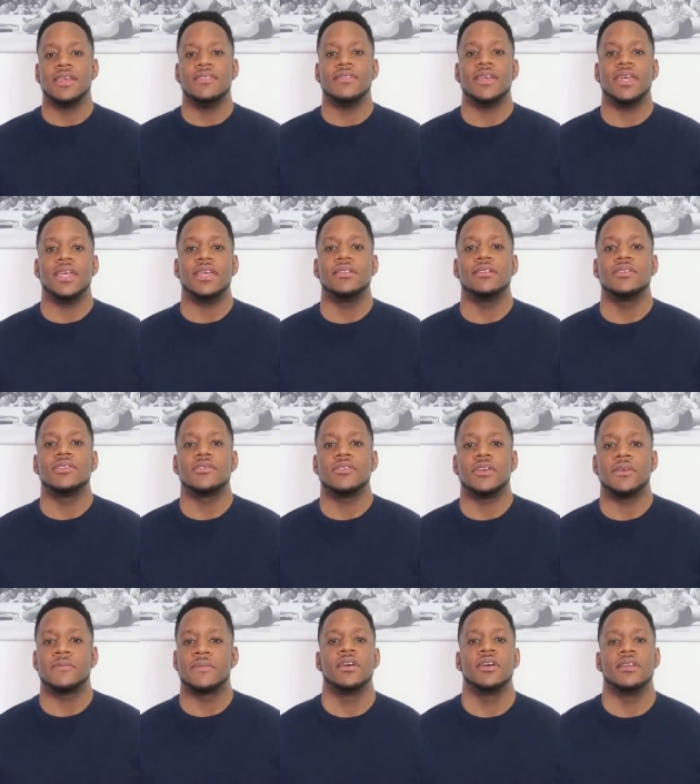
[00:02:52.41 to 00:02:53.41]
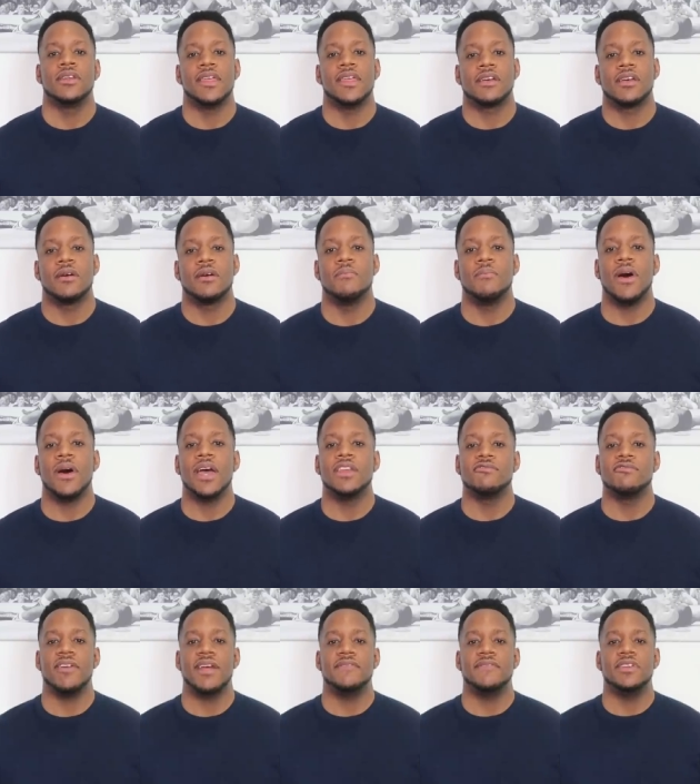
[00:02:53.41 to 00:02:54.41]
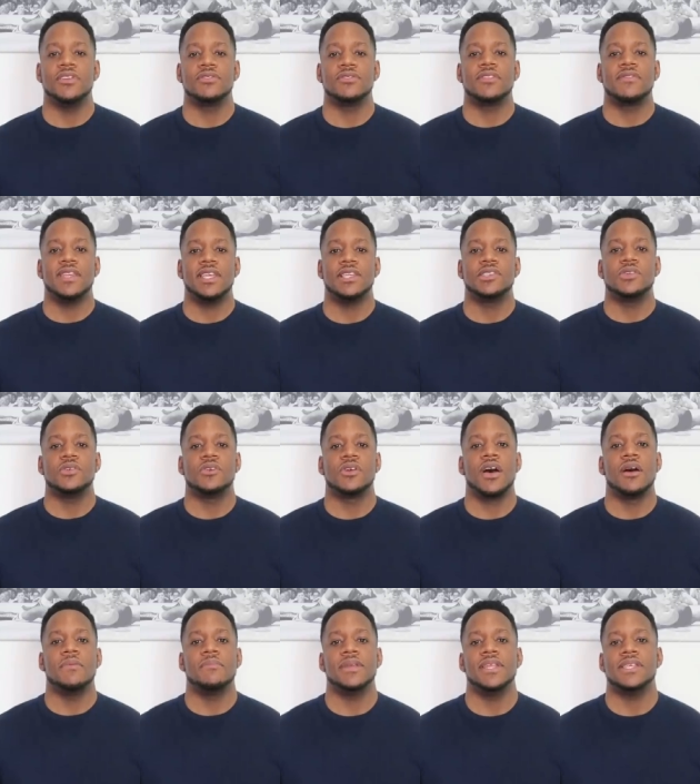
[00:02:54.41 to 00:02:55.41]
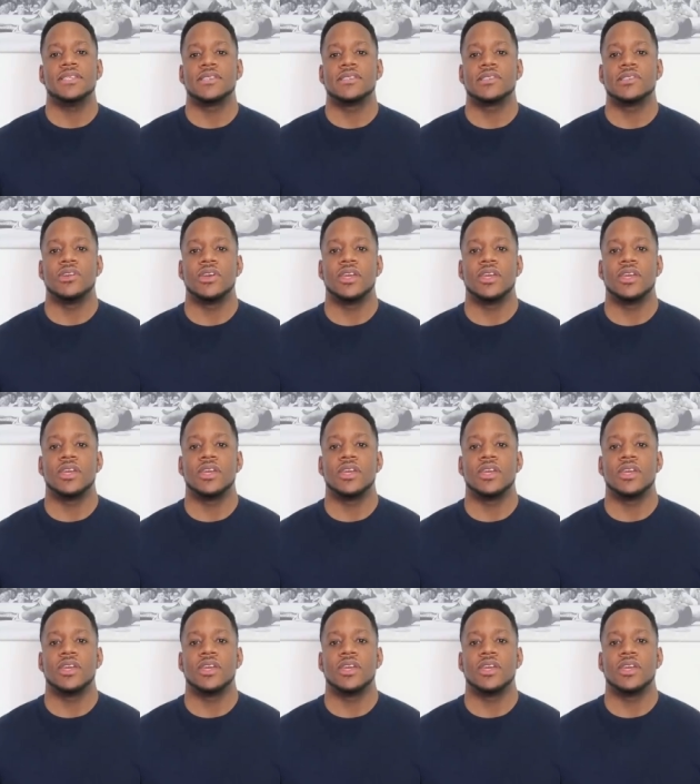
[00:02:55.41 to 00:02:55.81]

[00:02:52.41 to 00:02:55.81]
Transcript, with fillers: in the industry. Now the combined revenues of these two companies is